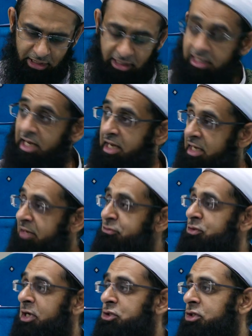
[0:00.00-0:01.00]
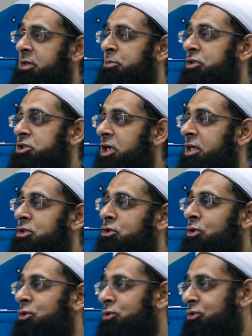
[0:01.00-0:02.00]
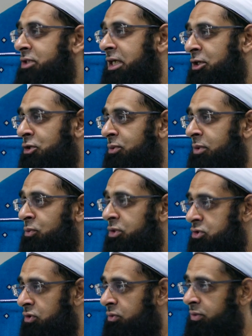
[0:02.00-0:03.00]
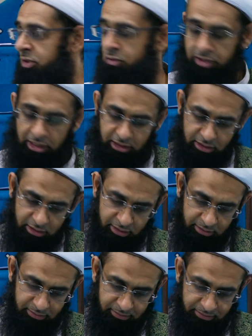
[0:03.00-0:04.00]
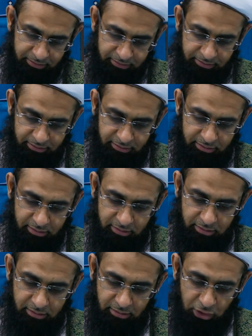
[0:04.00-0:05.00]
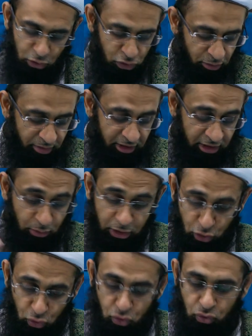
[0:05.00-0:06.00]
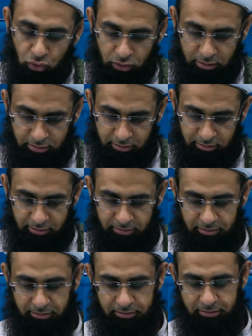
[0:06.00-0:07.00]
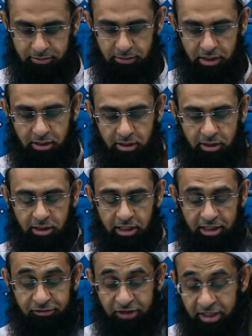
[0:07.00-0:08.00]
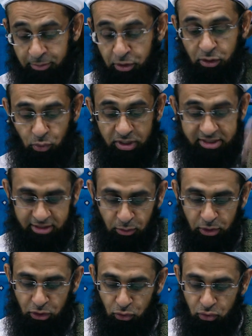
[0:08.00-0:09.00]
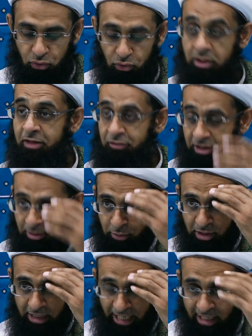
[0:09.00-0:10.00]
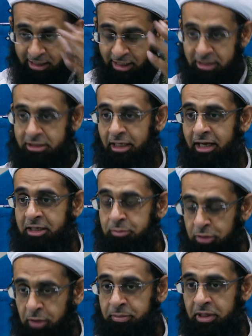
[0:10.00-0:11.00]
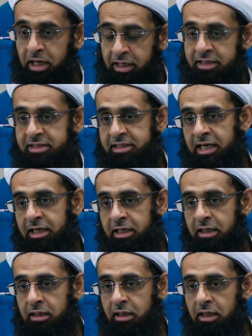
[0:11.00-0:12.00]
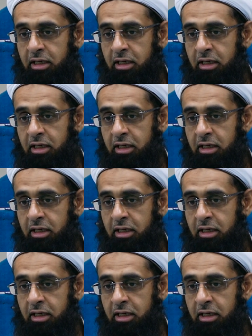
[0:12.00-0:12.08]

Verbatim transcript: that I have to actually put chains on you to take you in. What's wrong with you guys? You should be dhawil uqul, if anybody was Dawil Ukul, if anybody had intellect, proper understanding,